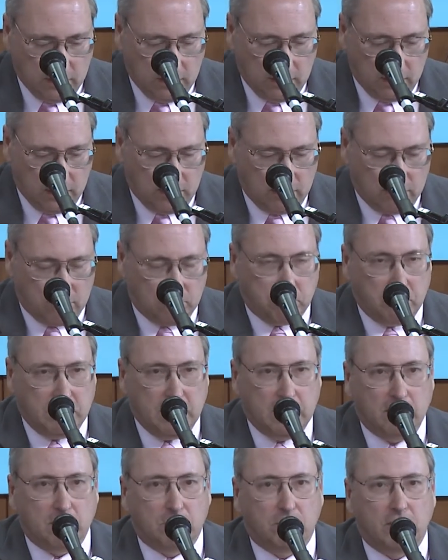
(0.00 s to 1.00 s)

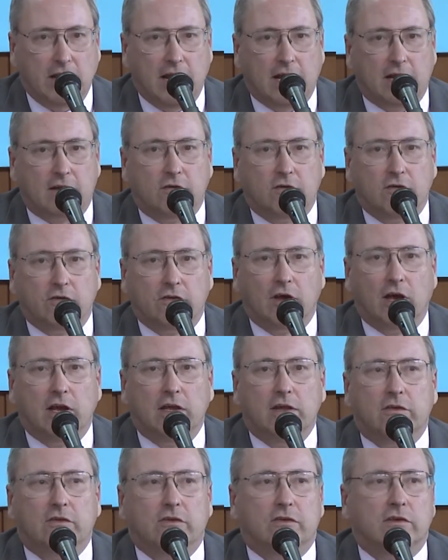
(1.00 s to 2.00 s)
Medium reactor
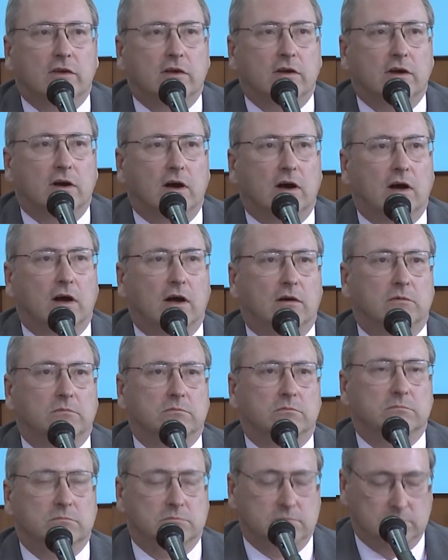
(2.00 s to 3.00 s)
sites.
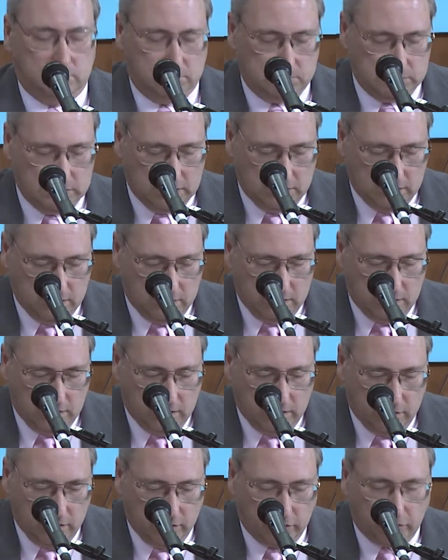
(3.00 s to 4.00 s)

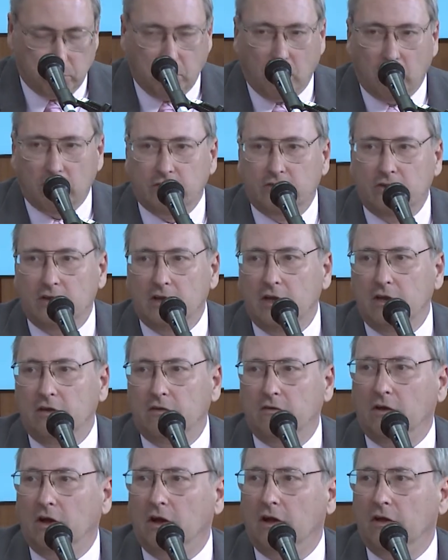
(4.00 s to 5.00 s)
The small
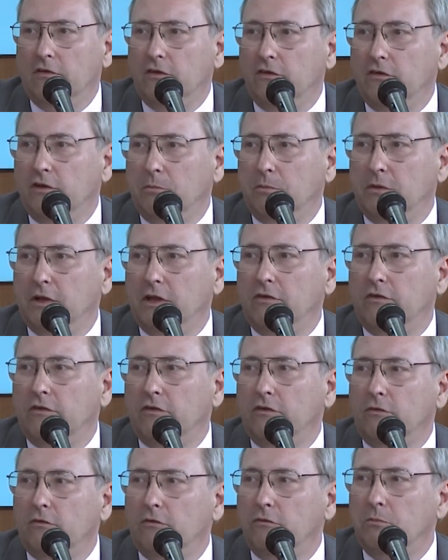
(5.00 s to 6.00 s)
cities, since our plants are
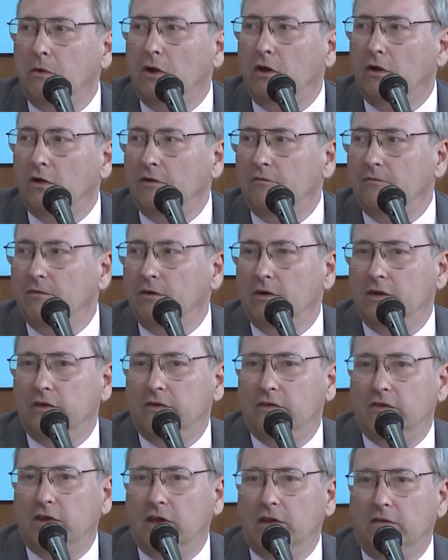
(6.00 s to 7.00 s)
so small and very
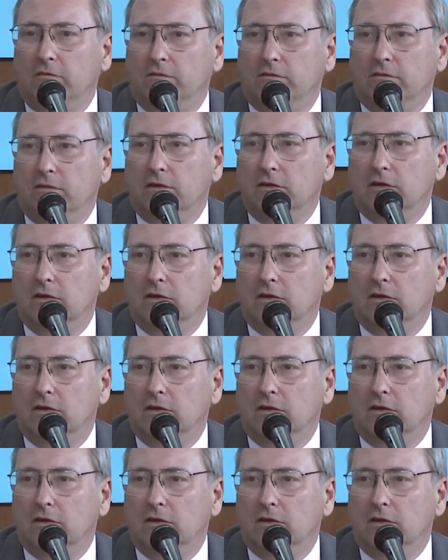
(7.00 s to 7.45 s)
safe